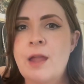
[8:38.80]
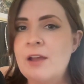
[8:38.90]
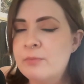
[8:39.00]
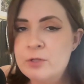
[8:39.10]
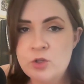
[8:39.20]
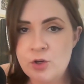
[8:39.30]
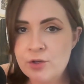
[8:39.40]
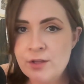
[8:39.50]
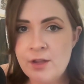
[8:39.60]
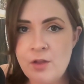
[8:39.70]
I've been
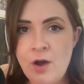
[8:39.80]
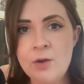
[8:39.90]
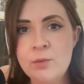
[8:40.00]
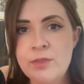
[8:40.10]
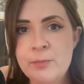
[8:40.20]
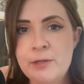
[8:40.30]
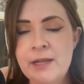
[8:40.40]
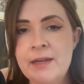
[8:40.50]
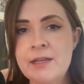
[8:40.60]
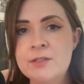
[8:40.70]
journaling along with the
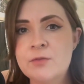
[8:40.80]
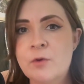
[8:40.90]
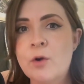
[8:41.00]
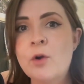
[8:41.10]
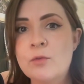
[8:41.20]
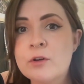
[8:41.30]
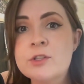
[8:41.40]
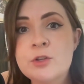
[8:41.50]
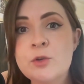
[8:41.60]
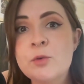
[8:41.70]
planets for over
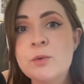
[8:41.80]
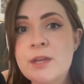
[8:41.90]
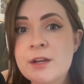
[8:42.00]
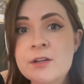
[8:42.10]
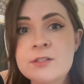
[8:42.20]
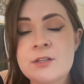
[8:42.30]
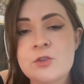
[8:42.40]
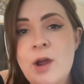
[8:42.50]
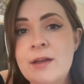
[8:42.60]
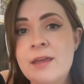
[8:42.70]
2 years and
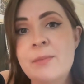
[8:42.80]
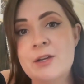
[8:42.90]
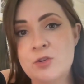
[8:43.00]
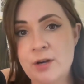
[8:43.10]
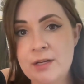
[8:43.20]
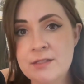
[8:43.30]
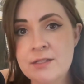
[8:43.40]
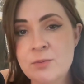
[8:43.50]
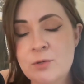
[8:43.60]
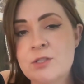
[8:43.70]
tracking my
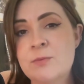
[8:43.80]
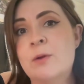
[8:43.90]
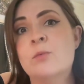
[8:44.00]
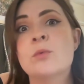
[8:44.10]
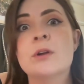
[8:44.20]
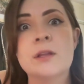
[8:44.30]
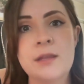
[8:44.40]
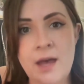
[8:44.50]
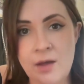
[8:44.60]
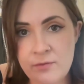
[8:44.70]
transits, which has been
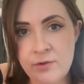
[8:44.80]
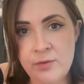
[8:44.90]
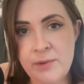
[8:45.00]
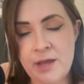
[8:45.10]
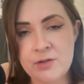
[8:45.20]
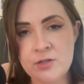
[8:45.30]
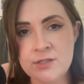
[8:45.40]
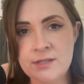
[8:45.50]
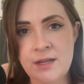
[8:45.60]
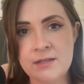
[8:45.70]
really helpful in me
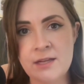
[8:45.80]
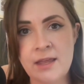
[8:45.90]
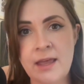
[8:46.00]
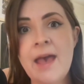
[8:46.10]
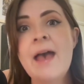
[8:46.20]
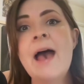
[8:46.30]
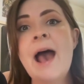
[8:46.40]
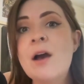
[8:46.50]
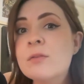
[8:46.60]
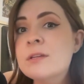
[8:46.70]
understanding
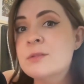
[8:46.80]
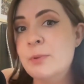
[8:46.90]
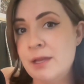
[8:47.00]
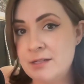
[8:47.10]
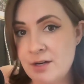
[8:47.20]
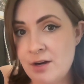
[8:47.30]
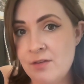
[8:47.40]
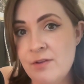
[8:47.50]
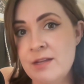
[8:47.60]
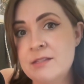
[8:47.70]
how these planetary
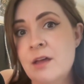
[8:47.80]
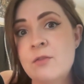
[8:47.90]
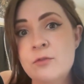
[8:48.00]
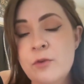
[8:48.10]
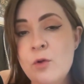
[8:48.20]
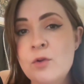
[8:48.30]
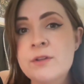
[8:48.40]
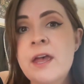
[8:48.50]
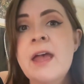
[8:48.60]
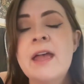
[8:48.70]
events
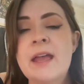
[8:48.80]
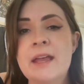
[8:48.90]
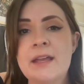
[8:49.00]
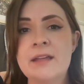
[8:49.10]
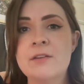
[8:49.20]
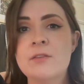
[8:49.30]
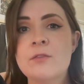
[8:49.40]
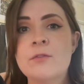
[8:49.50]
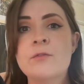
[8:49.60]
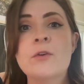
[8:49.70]
unfold. And
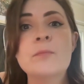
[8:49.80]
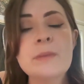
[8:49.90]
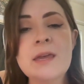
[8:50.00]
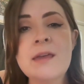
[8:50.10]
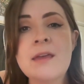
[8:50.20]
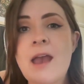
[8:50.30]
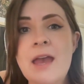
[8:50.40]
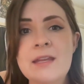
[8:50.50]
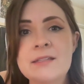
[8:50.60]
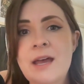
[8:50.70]
for me,
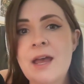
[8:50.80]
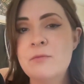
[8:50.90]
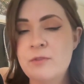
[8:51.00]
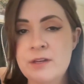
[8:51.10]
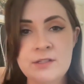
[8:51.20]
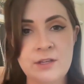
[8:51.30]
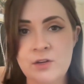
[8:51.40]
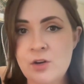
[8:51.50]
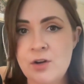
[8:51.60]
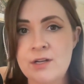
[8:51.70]
anytime Venus
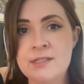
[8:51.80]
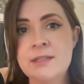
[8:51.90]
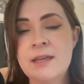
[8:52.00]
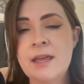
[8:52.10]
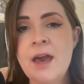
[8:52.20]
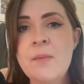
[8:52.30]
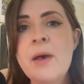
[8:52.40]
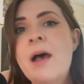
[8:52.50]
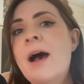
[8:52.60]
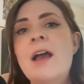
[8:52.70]
and Uranus link up,
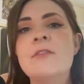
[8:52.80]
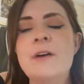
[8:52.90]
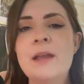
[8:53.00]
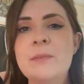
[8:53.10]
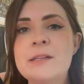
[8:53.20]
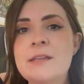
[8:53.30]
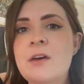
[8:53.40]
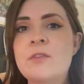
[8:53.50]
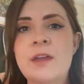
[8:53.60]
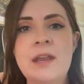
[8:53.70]
I find
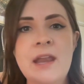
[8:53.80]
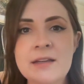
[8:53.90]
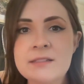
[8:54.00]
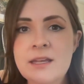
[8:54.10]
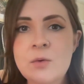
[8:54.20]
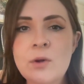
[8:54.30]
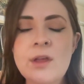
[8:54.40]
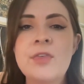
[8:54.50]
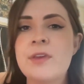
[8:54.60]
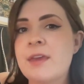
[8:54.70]
myself connecting
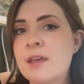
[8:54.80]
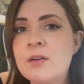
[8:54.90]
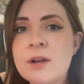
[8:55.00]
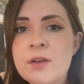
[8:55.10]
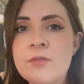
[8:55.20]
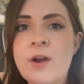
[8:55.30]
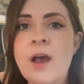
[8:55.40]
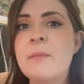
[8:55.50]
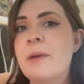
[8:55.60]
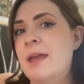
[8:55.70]
with, hearing
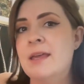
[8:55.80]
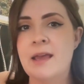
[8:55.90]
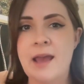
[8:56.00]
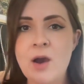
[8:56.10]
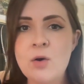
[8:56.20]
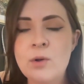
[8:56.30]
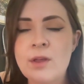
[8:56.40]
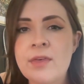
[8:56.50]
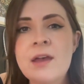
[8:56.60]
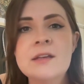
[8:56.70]
from, hanging out
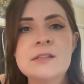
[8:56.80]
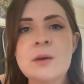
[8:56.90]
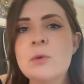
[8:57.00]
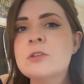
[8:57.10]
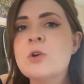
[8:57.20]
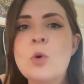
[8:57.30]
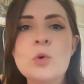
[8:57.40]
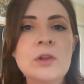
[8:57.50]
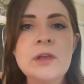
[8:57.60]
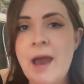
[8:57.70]
with someone
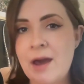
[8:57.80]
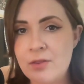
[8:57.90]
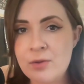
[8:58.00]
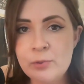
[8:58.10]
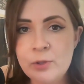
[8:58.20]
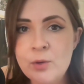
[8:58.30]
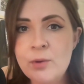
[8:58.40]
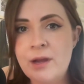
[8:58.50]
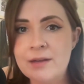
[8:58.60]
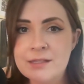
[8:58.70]
totally out of the blue
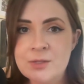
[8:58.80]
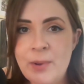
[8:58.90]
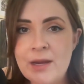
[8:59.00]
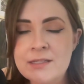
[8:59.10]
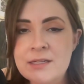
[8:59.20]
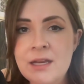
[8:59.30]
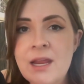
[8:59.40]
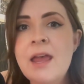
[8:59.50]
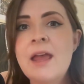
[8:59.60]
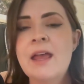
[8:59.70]
and unexpected.
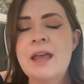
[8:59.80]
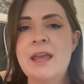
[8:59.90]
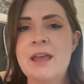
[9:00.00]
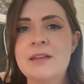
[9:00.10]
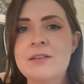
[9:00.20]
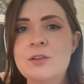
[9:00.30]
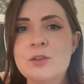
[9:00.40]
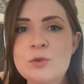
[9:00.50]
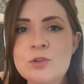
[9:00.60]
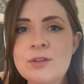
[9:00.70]
And
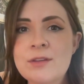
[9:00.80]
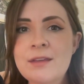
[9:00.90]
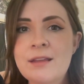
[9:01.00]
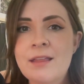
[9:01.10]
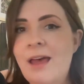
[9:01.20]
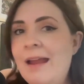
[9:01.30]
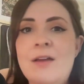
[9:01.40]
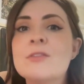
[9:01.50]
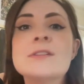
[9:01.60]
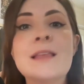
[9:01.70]
usually I
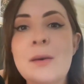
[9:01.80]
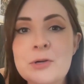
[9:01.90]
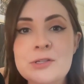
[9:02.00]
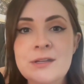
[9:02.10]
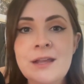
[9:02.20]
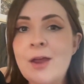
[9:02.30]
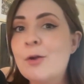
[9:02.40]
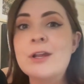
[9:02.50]
never see that person again or